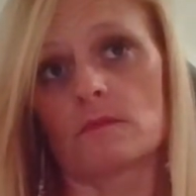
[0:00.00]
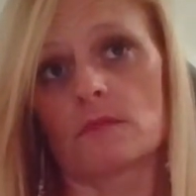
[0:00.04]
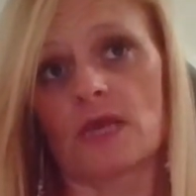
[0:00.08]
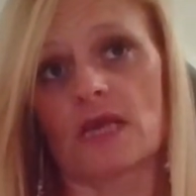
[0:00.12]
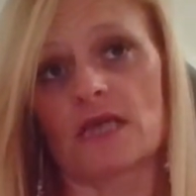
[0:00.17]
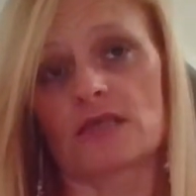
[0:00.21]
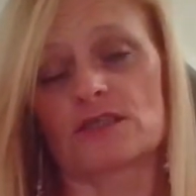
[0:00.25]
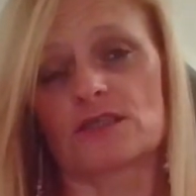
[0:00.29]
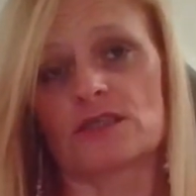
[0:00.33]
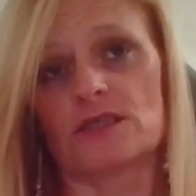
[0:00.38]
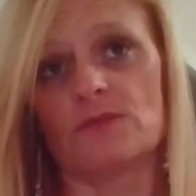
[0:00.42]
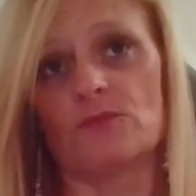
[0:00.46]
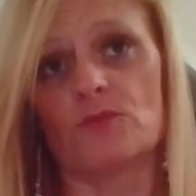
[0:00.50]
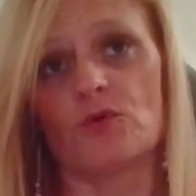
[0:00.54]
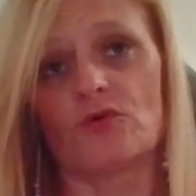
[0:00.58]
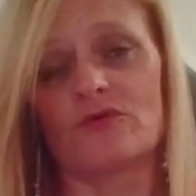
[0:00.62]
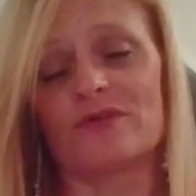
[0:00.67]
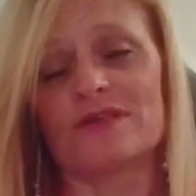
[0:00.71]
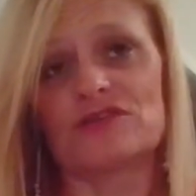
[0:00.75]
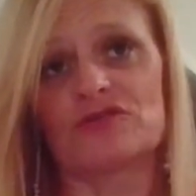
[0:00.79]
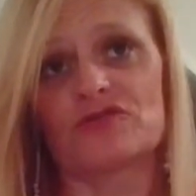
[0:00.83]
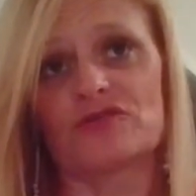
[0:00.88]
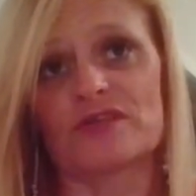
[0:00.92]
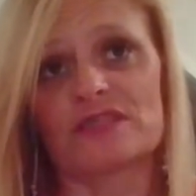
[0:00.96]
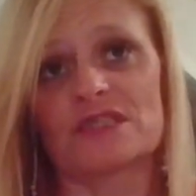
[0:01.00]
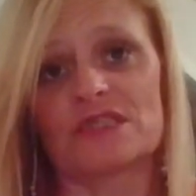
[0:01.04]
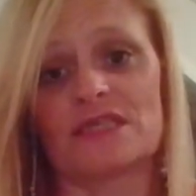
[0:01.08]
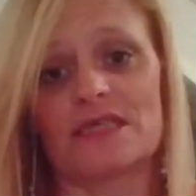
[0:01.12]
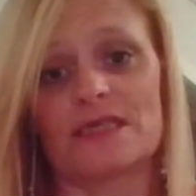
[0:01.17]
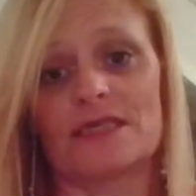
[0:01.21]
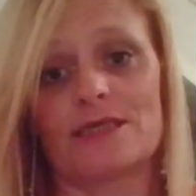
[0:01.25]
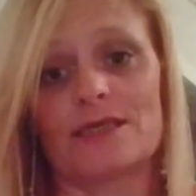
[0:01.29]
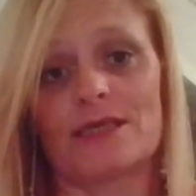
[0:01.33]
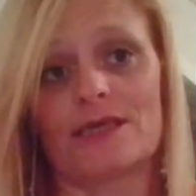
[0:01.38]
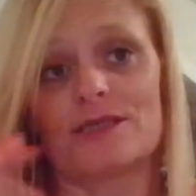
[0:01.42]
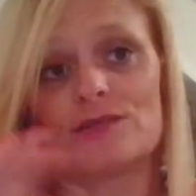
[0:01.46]
actually more
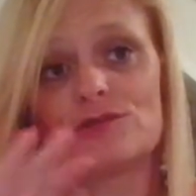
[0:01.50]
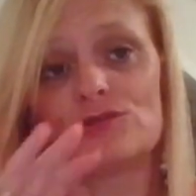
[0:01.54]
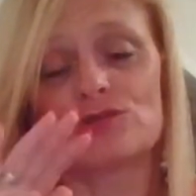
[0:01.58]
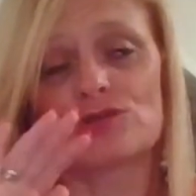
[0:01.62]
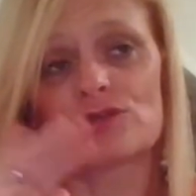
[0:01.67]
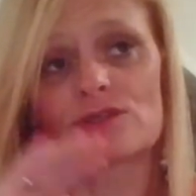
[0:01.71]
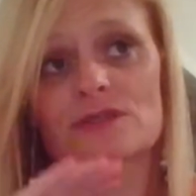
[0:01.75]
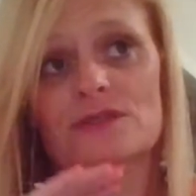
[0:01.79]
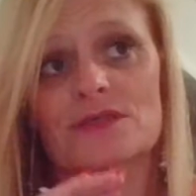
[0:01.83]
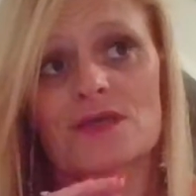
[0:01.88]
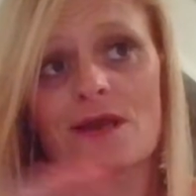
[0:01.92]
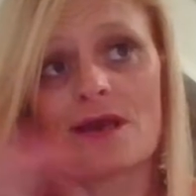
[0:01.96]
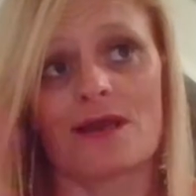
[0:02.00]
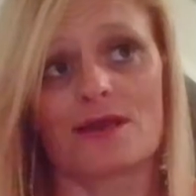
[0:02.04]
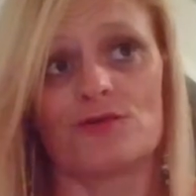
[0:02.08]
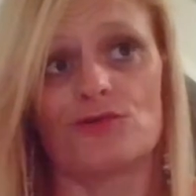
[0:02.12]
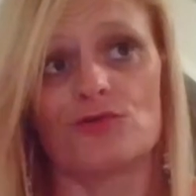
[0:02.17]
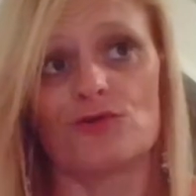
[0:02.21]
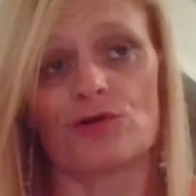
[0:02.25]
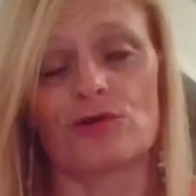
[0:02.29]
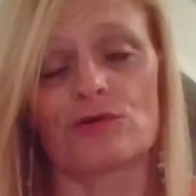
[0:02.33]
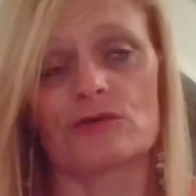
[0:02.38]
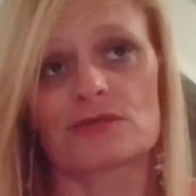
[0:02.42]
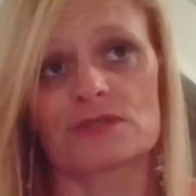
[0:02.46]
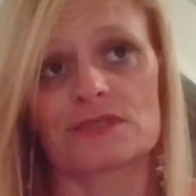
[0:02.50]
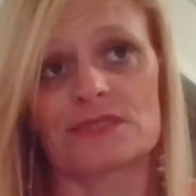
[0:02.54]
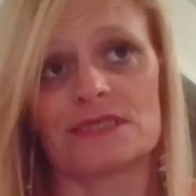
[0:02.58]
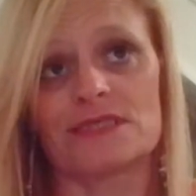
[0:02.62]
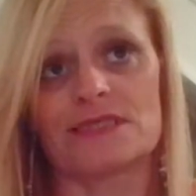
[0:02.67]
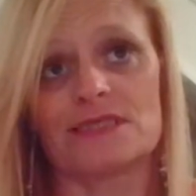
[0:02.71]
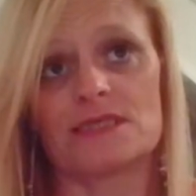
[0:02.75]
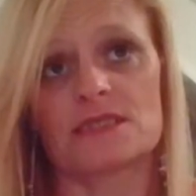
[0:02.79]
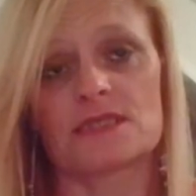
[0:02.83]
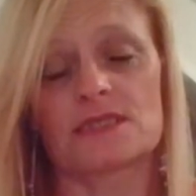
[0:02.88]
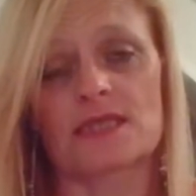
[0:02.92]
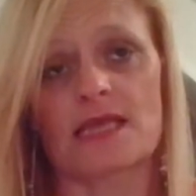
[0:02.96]
interested in just cutting your
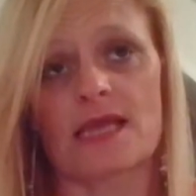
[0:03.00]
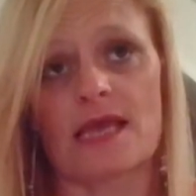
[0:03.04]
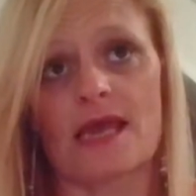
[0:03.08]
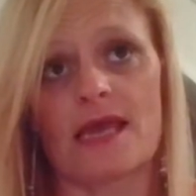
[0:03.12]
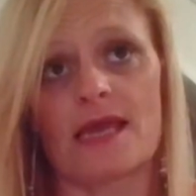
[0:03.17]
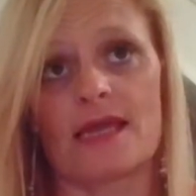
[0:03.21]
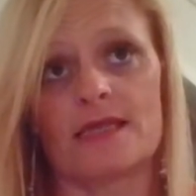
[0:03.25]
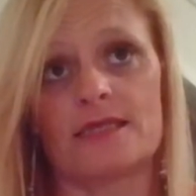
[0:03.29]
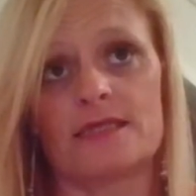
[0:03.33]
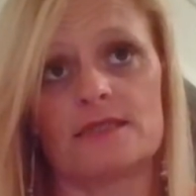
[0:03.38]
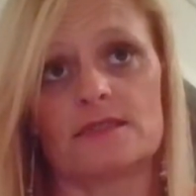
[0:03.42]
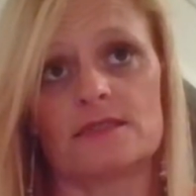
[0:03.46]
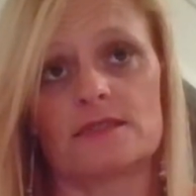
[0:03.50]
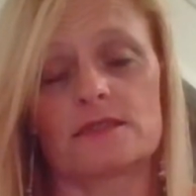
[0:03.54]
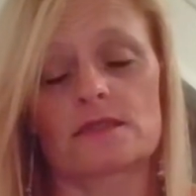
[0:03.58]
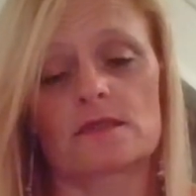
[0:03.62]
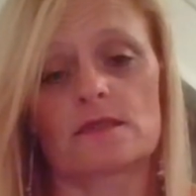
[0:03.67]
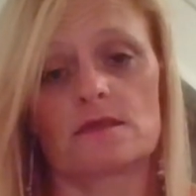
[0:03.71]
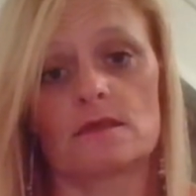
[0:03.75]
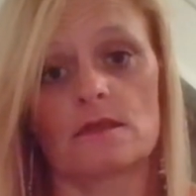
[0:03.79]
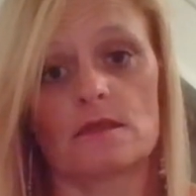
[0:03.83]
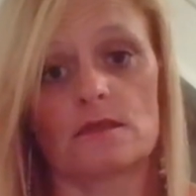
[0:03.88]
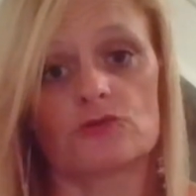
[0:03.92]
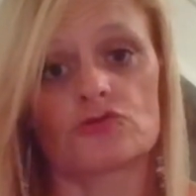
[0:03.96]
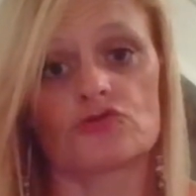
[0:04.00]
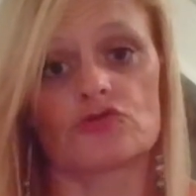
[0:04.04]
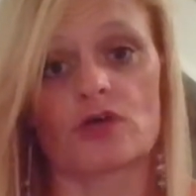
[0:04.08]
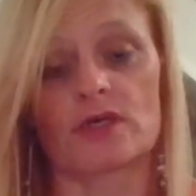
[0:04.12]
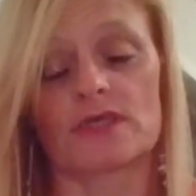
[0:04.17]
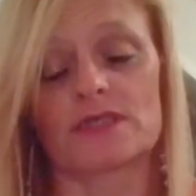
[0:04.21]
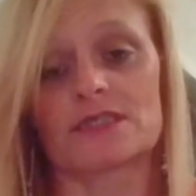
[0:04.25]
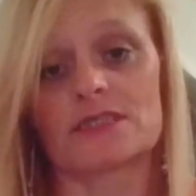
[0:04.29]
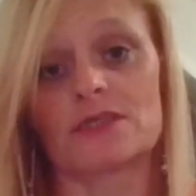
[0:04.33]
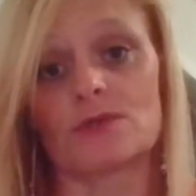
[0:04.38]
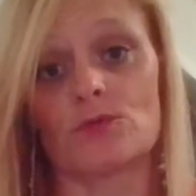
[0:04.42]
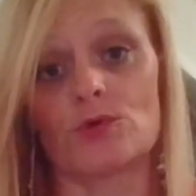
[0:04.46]
losses and trying
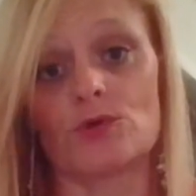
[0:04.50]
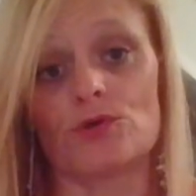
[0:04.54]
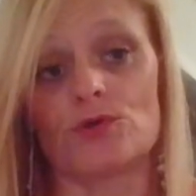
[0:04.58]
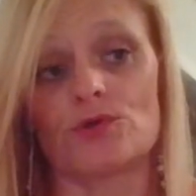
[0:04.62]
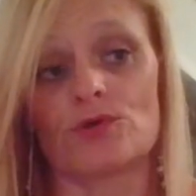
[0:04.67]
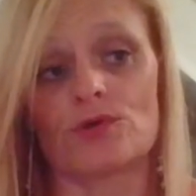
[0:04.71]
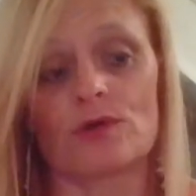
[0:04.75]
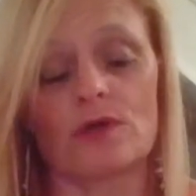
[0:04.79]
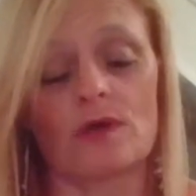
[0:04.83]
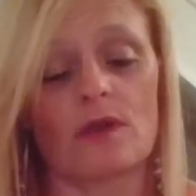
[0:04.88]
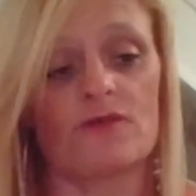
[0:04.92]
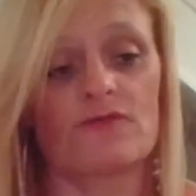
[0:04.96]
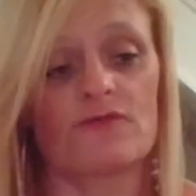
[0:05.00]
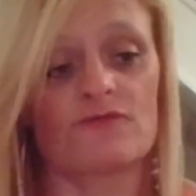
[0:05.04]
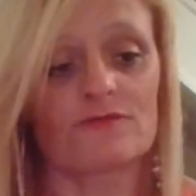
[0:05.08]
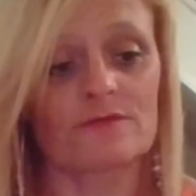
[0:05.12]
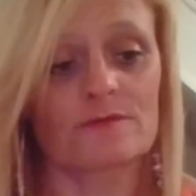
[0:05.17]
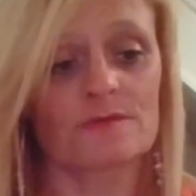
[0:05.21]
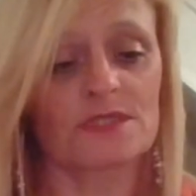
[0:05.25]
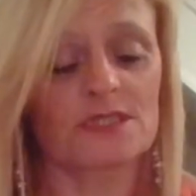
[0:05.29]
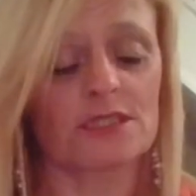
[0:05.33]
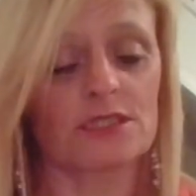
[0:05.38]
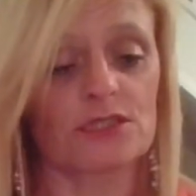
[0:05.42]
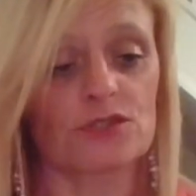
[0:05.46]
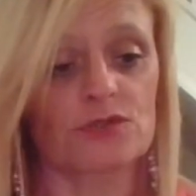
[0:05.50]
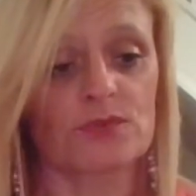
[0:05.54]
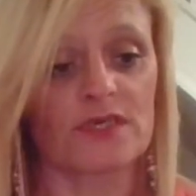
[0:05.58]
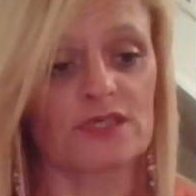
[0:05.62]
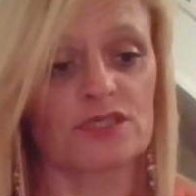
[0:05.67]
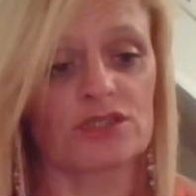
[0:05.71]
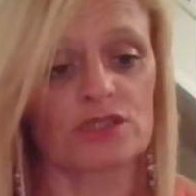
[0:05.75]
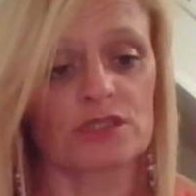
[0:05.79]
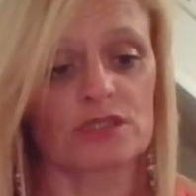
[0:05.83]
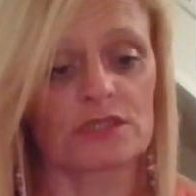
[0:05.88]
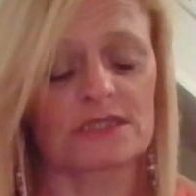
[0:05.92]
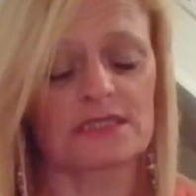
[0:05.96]
to see what you can learn from the situation.